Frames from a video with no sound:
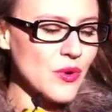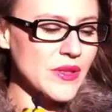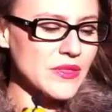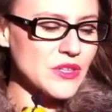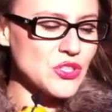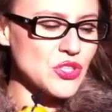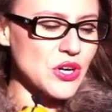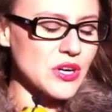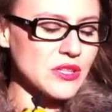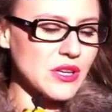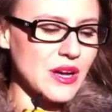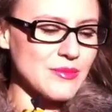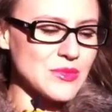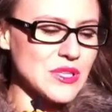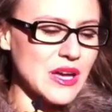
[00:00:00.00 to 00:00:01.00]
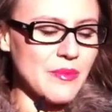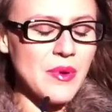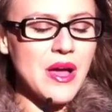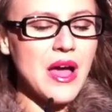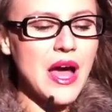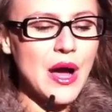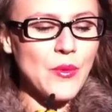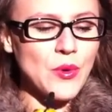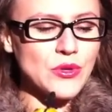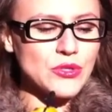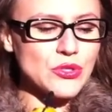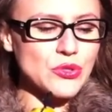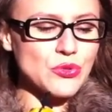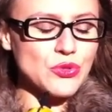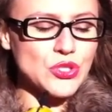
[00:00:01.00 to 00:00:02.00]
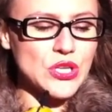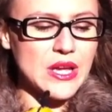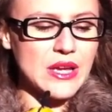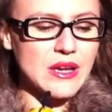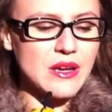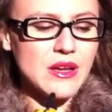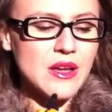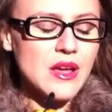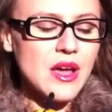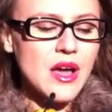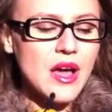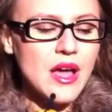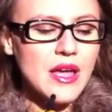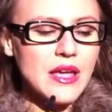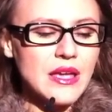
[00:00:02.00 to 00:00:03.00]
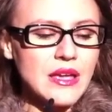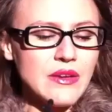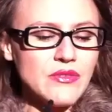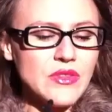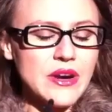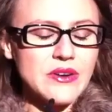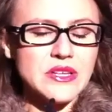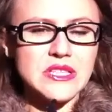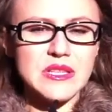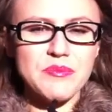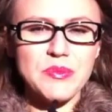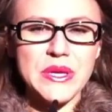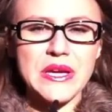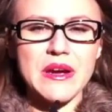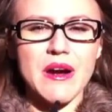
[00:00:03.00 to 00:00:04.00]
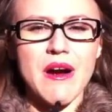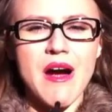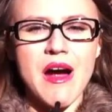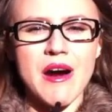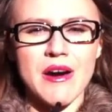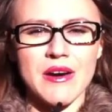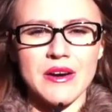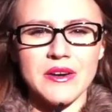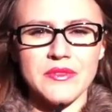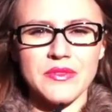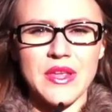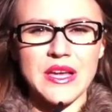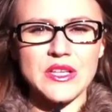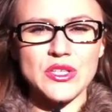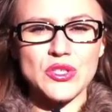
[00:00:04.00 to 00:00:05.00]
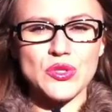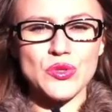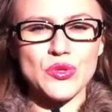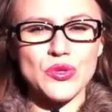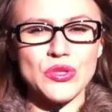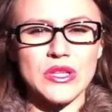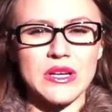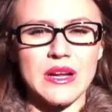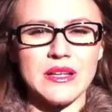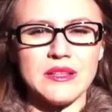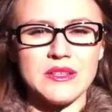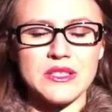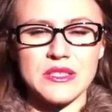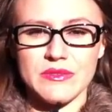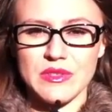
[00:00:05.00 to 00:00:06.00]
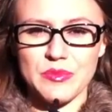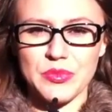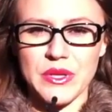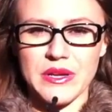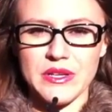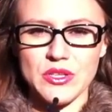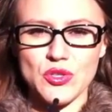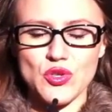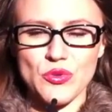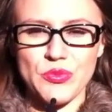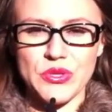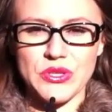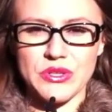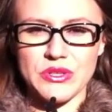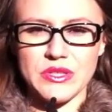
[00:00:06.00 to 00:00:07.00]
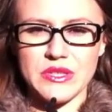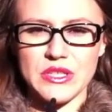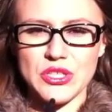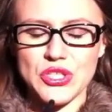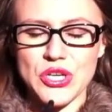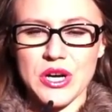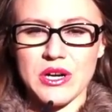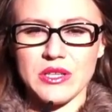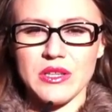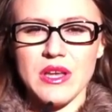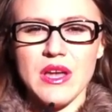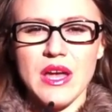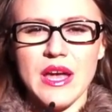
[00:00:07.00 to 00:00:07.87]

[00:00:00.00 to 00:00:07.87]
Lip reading: When the chart comes up, I want you to check if there is a big R next to the letters of the planet Jupiter in the chart.